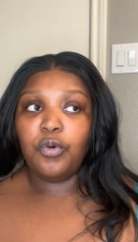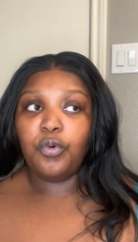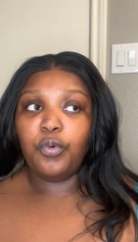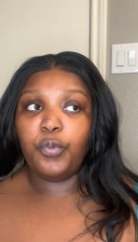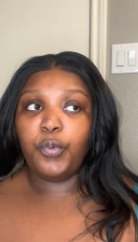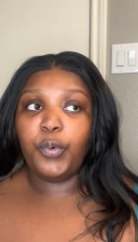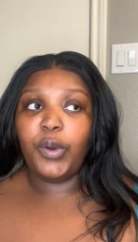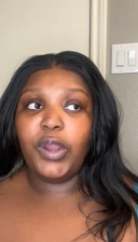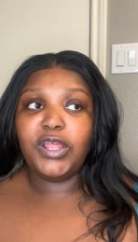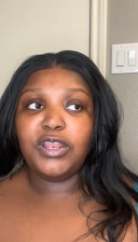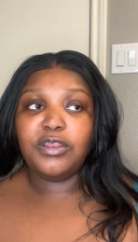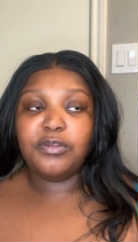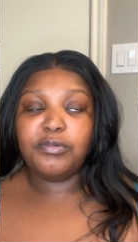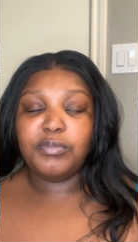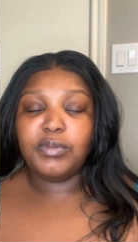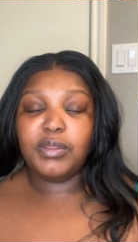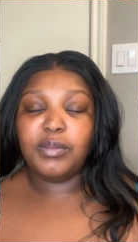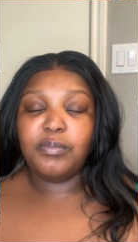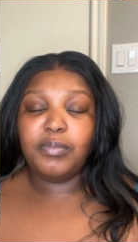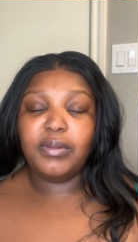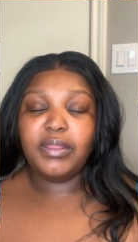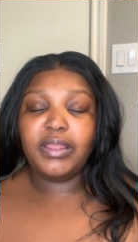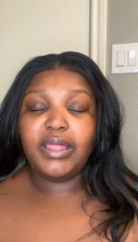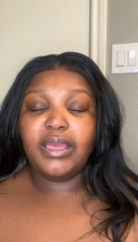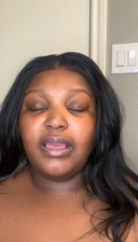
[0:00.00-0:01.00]
randomly
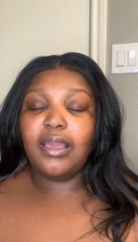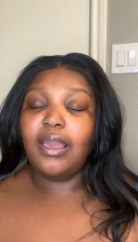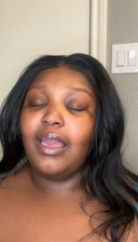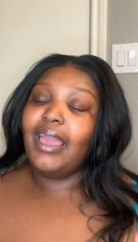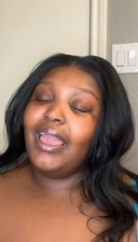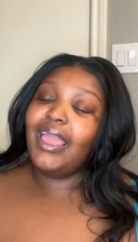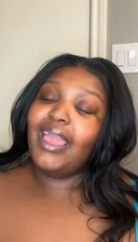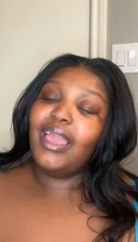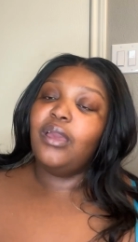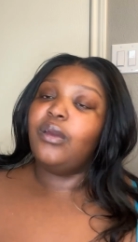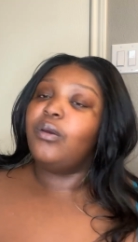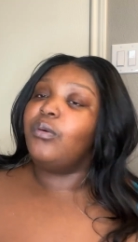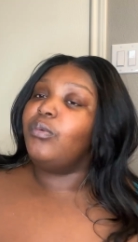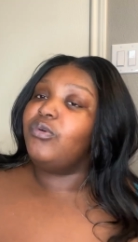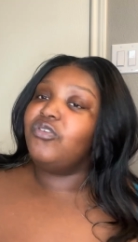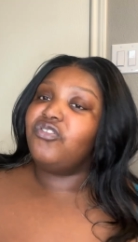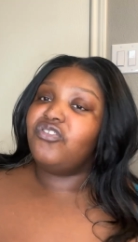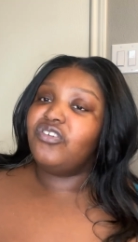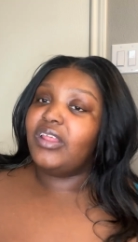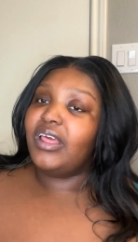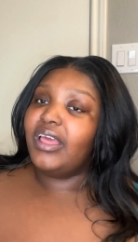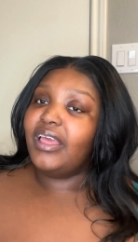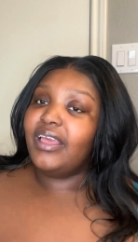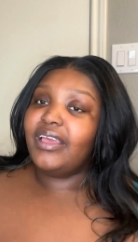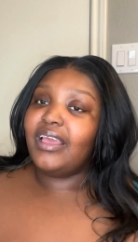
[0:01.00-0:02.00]
be like, hey, we
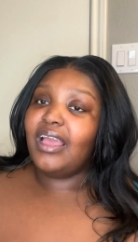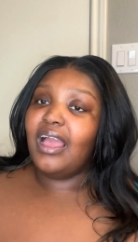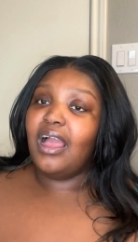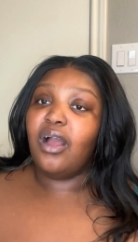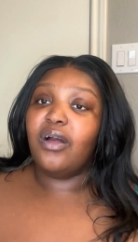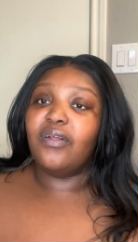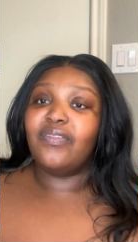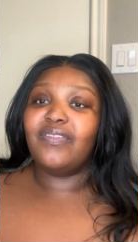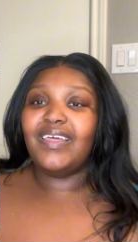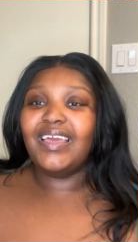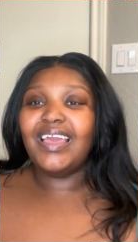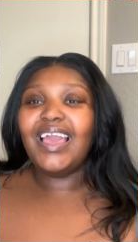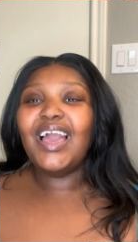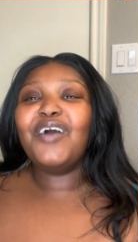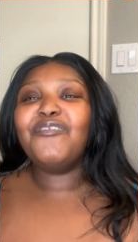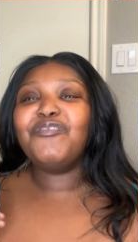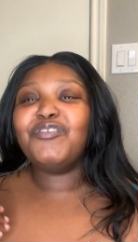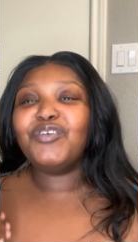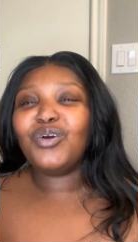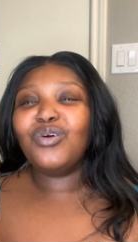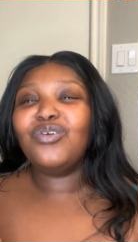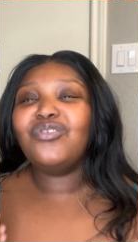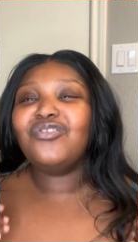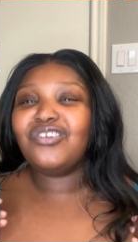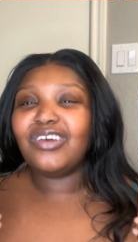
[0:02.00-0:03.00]
should hang out, they have
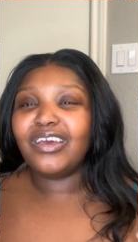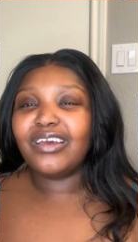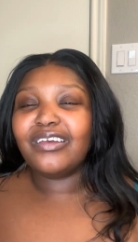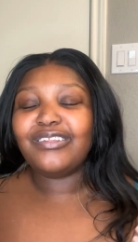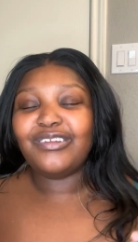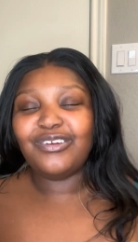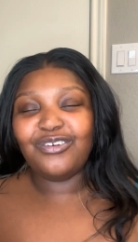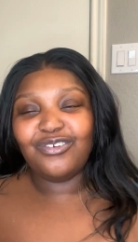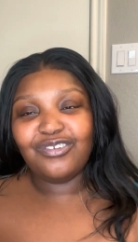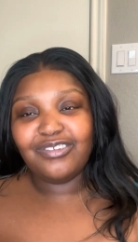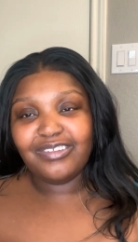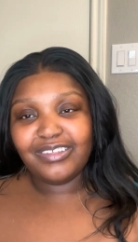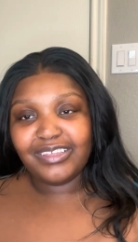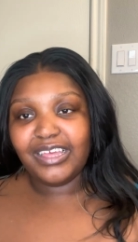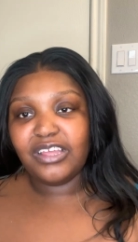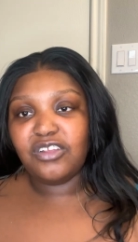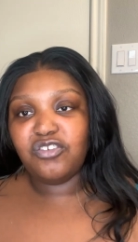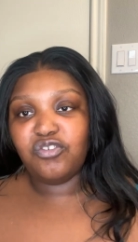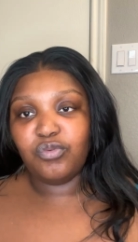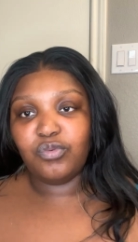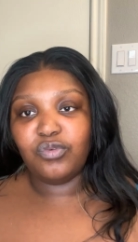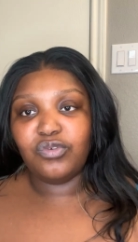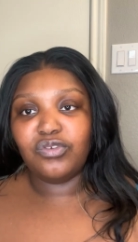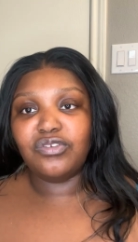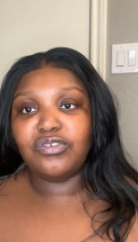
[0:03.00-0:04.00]
to go check their
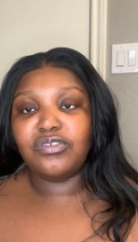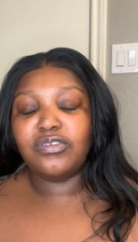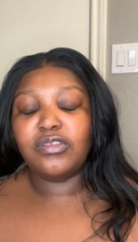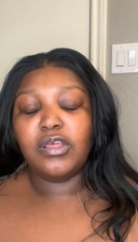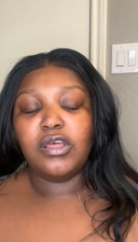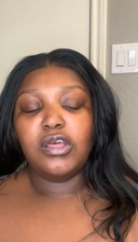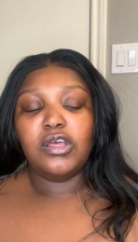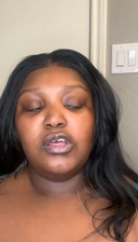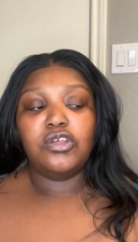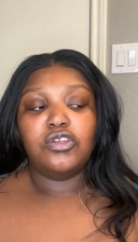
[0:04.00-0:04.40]
schedules.